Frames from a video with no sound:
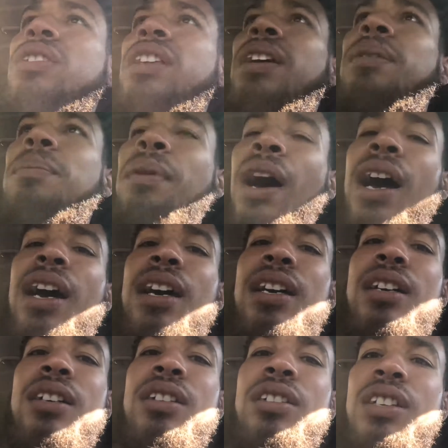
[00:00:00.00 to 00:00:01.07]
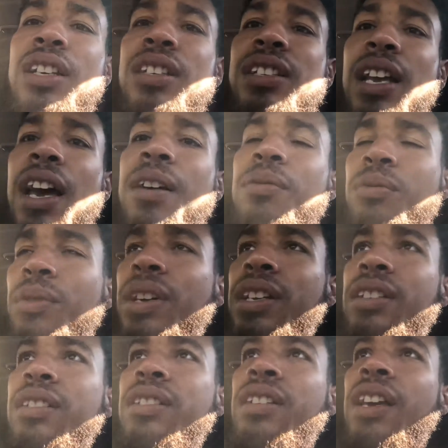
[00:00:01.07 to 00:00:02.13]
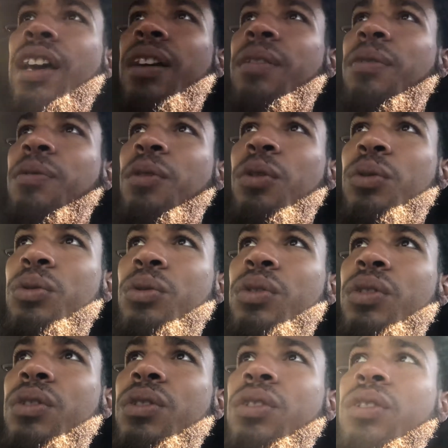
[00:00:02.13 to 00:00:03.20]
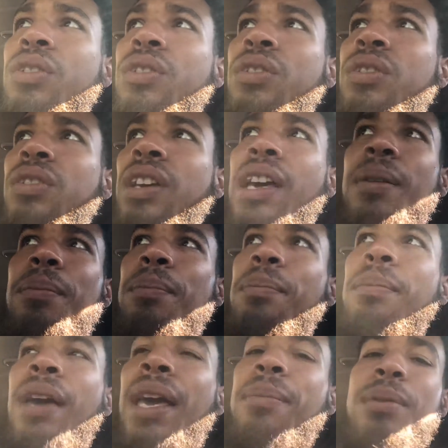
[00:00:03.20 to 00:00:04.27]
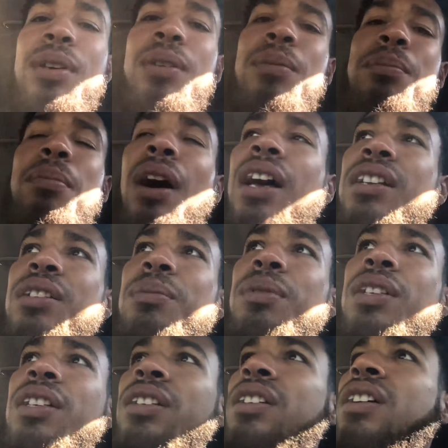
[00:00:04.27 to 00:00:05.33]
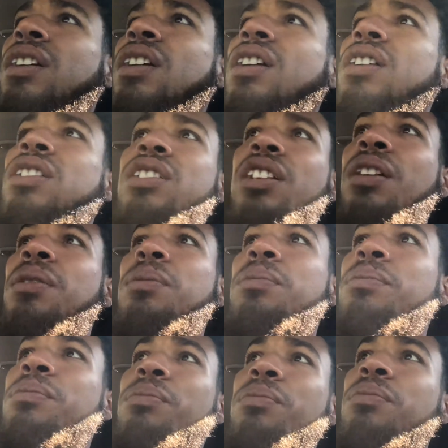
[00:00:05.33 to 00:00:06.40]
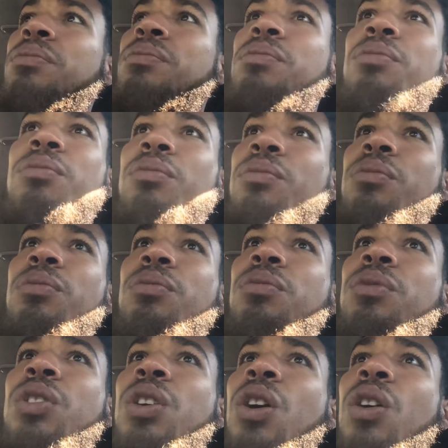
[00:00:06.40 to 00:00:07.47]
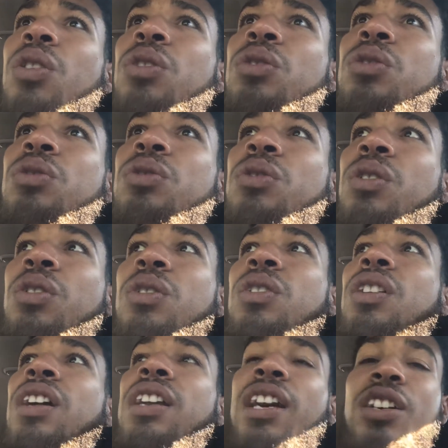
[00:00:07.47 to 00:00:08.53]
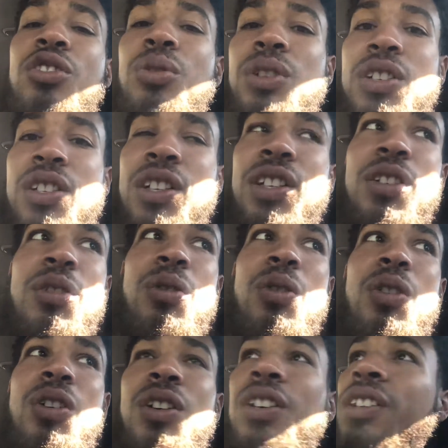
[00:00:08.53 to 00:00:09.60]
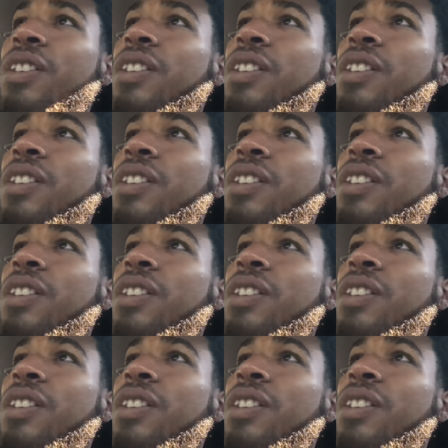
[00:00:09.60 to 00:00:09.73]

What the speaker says: get by just to have rent and food and maybe possibly some you know, electricity or